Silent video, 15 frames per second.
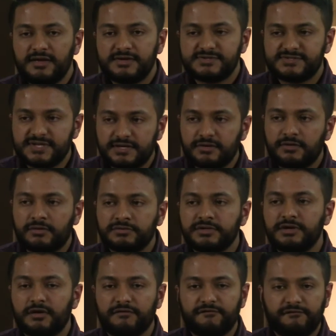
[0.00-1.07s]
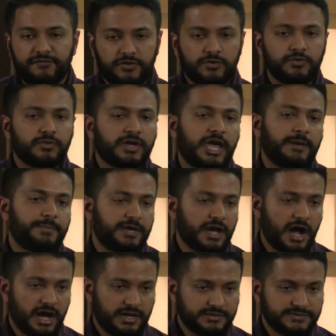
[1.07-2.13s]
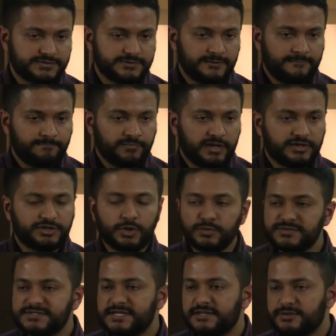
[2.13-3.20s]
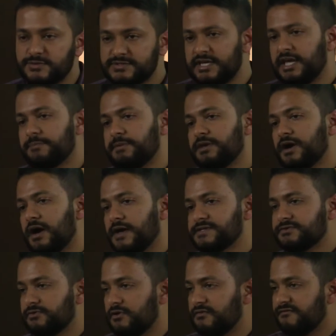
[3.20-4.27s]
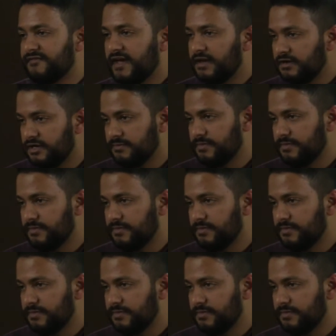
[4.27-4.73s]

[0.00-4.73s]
Set only a few K P Is and don't set those K P Is around vanity